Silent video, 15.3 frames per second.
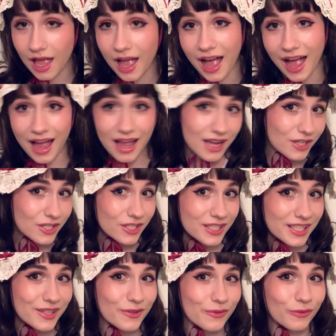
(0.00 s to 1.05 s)
I
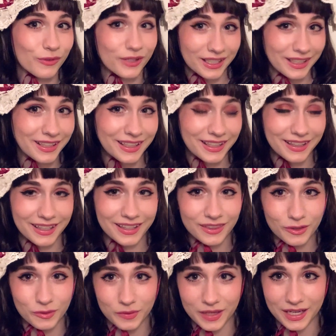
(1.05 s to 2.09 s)
actually really like
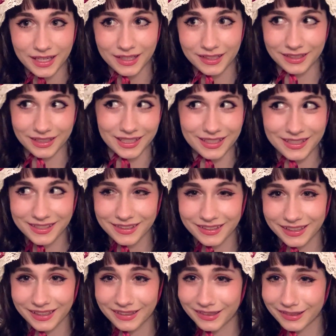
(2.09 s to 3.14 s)
the way knees look
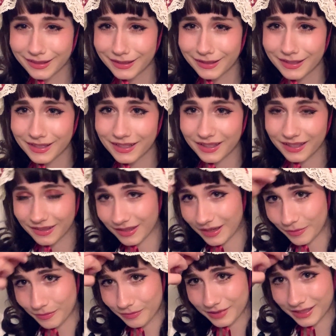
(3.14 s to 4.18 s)
in Lolita, and
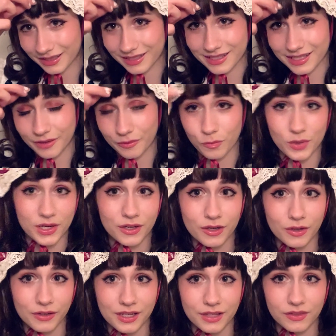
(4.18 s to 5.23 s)
not to sound weird
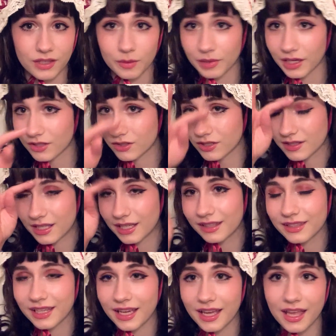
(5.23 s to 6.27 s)
or anything, but I just think
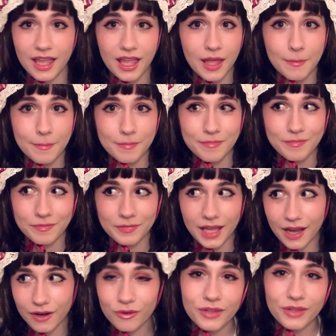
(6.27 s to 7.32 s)
that
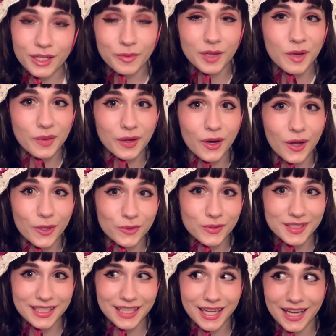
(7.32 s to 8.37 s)
I don't like when I wear
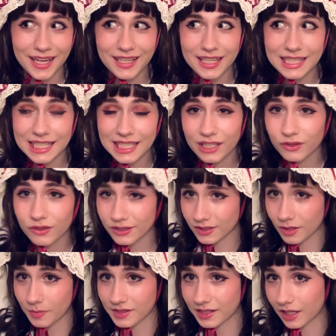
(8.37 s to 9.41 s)
UTKs and it looks
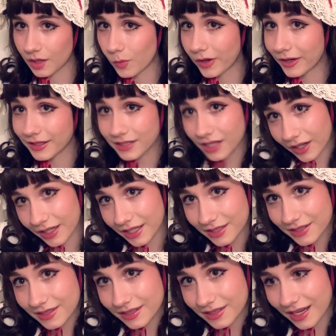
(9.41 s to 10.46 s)
almost like I'm wearing
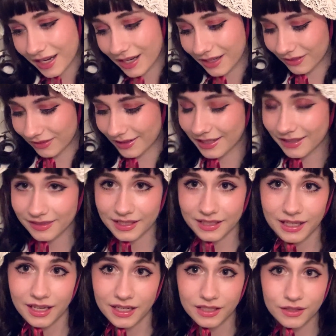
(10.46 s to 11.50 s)
tights. I like that
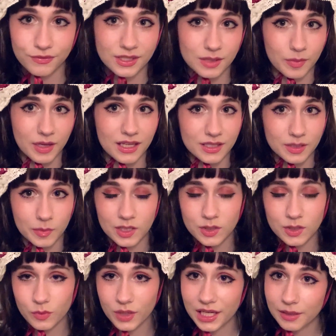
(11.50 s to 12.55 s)
kind of space
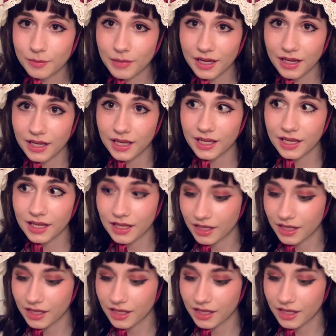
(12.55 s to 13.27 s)
between my